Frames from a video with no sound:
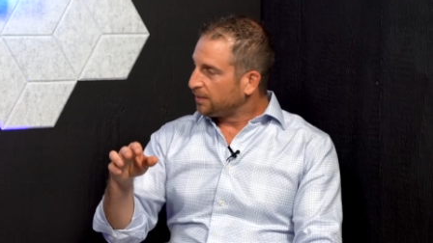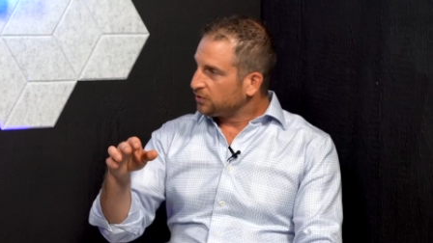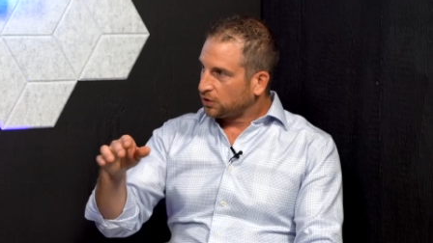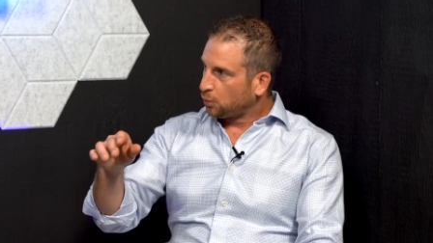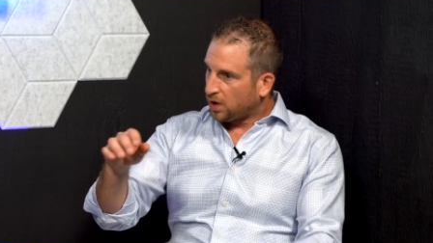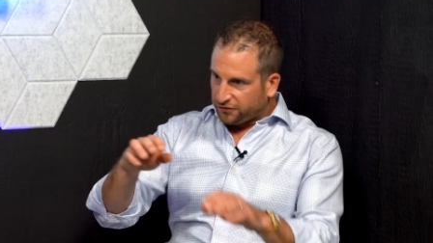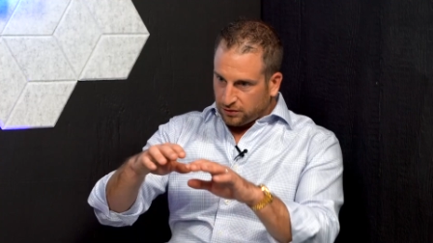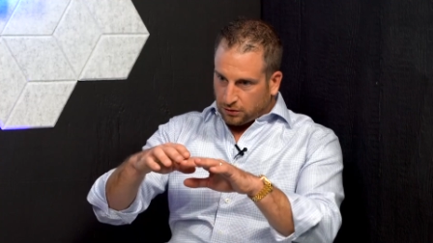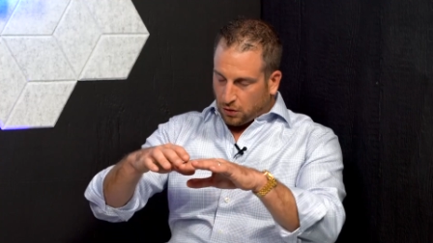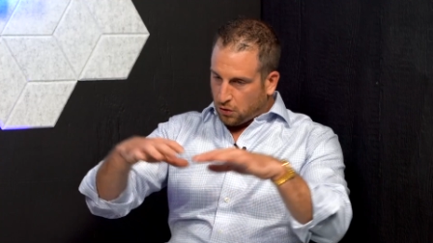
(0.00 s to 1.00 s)
remember there
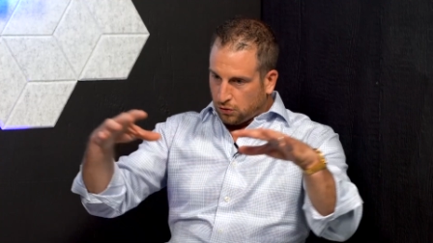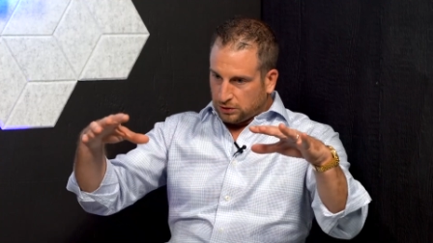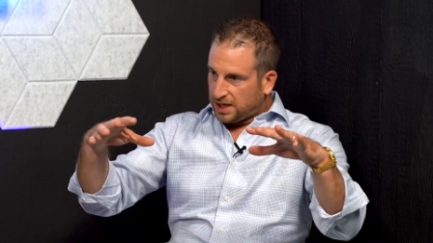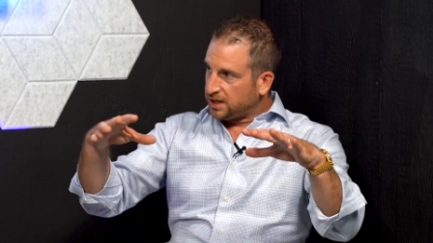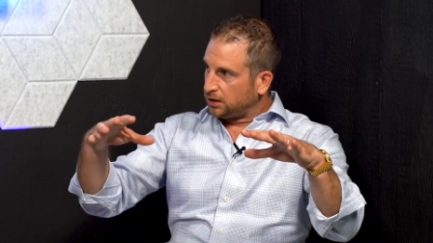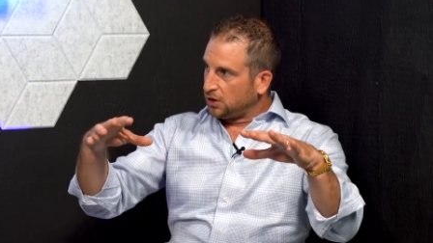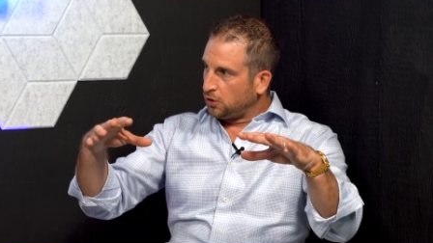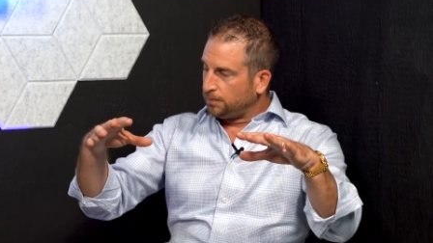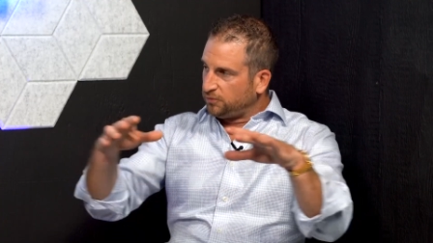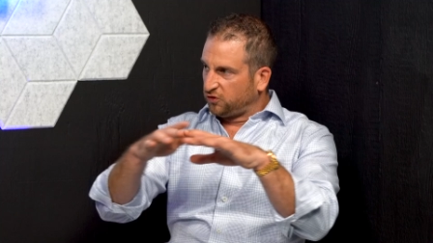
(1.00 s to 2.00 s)
wasn't the whole
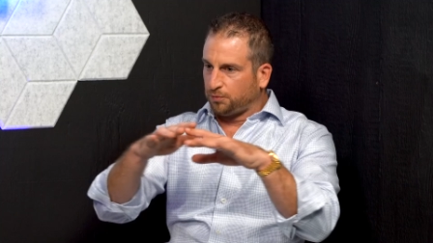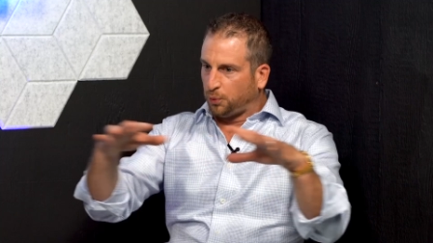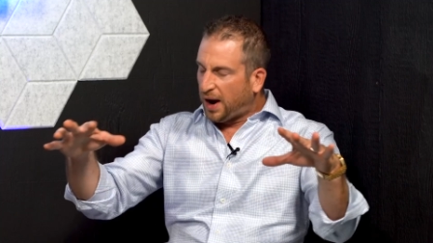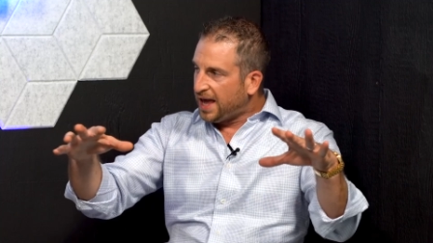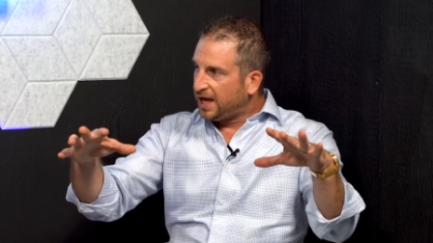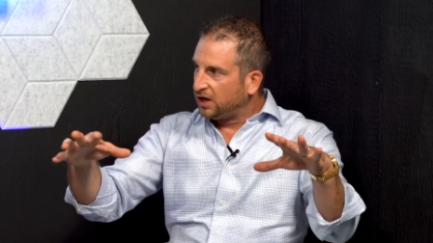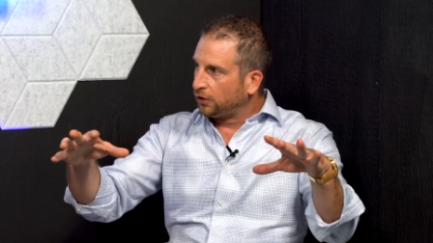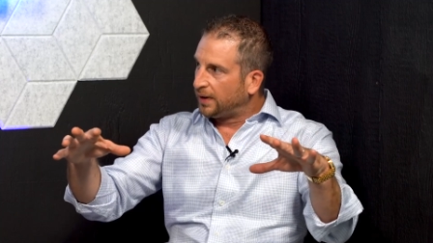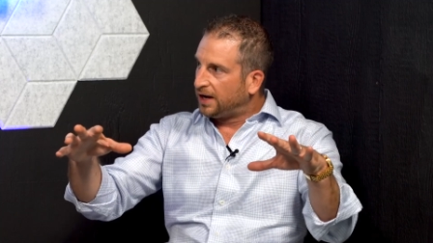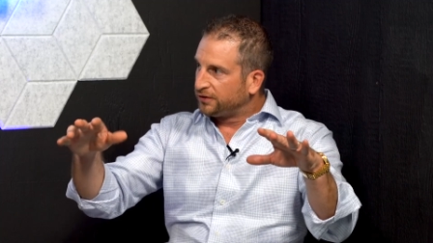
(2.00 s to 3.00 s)
spray
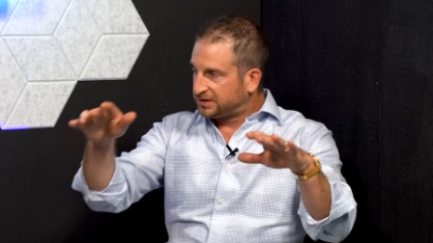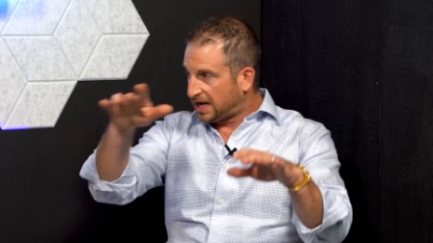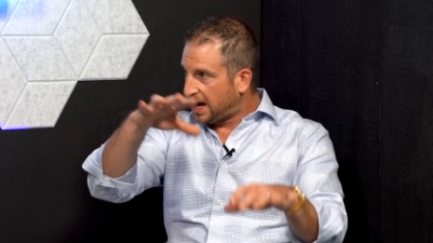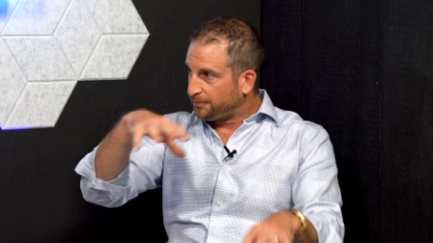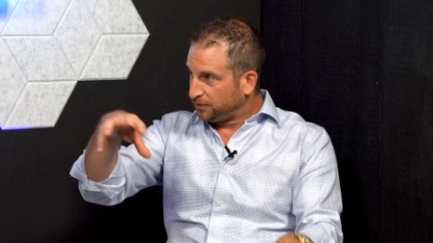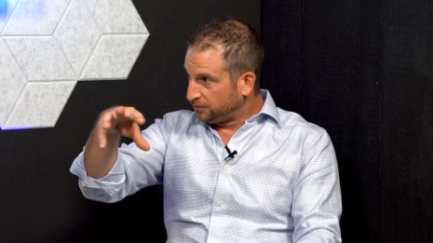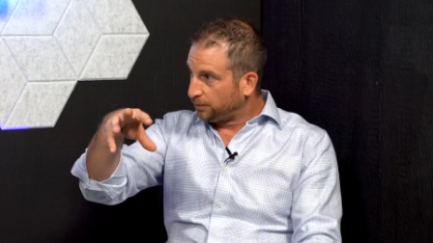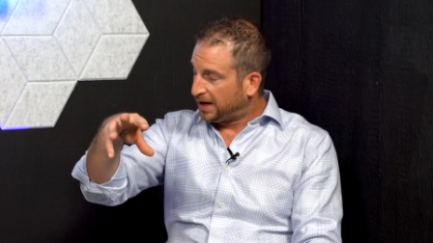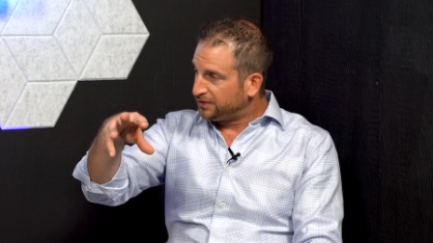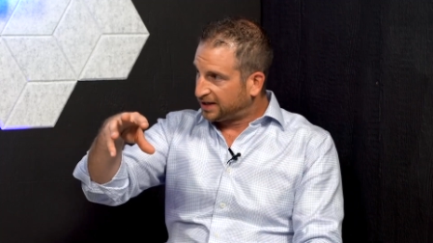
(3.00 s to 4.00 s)
around the top from
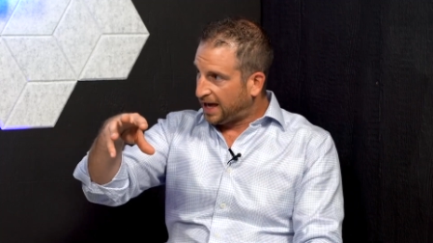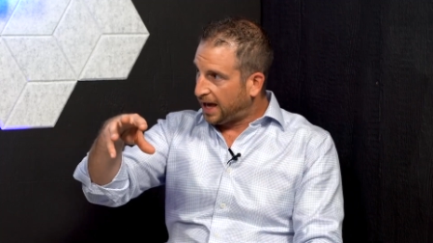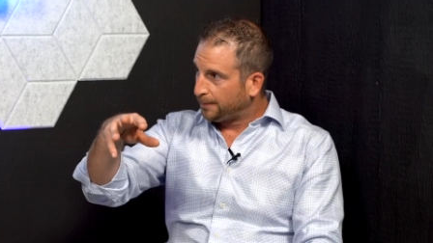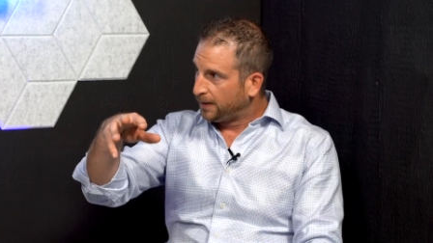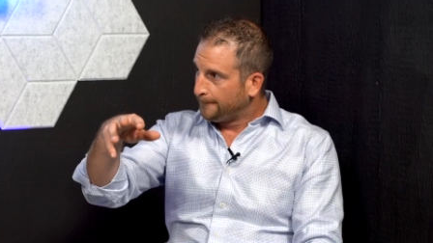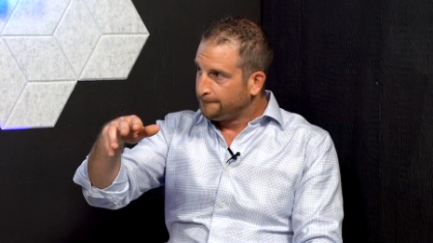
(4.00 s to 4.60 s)
around the cap.